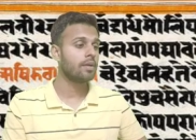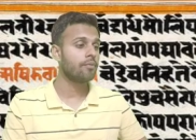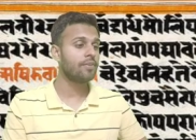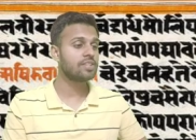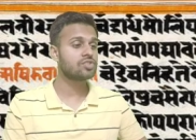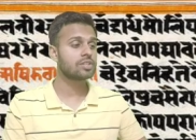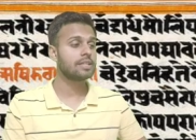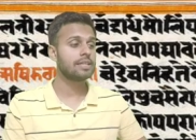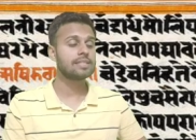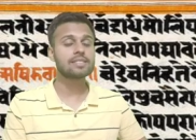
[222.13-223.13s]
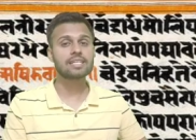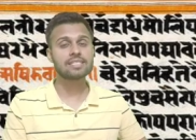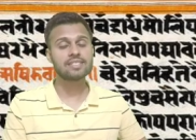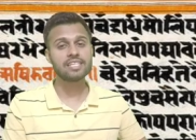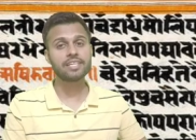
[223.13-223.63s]
which is
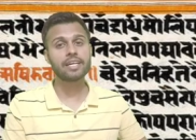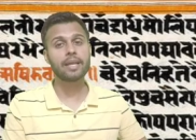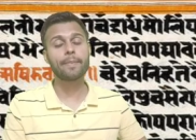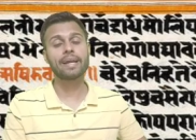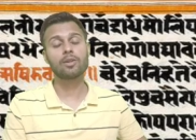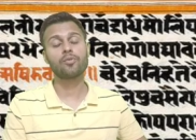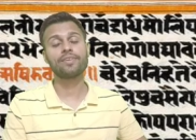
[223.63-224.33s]
considered a battle